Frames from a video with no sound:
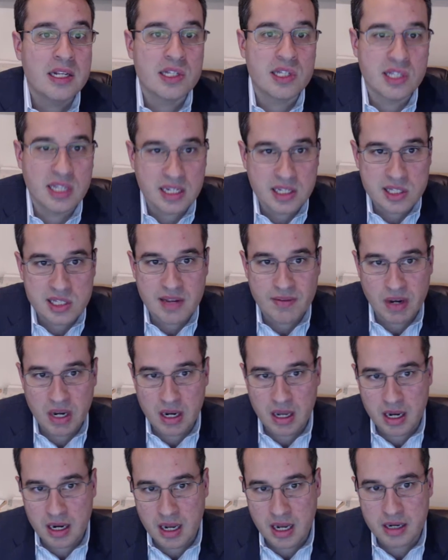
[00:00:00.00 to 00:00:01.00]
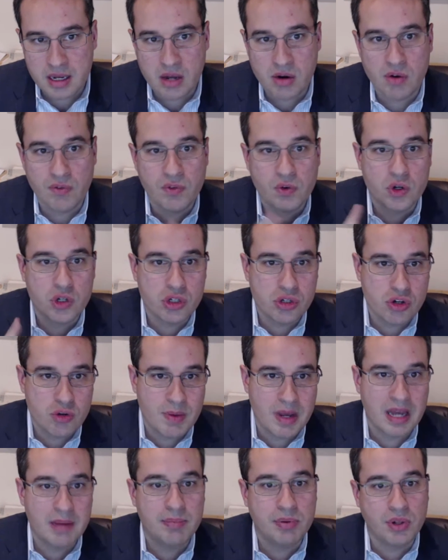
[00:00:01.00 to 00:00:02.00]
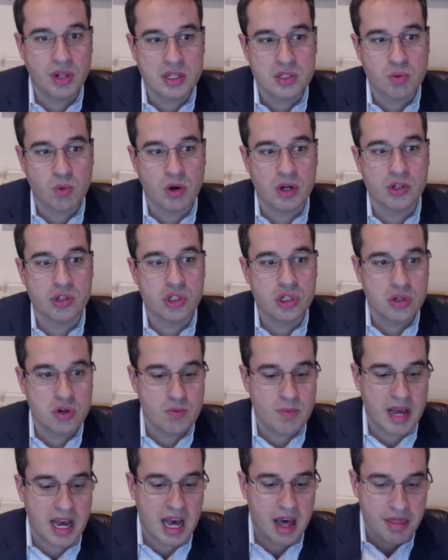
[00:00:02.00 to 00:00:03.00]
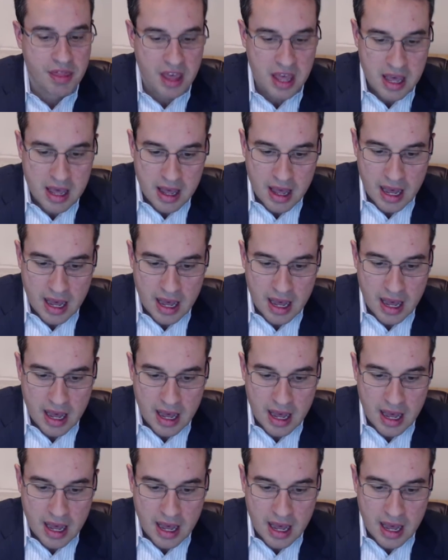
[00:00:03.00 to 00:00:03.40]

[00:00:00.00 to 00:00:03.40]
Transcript: $679,900 for a 2-bed plus 1 2-bath.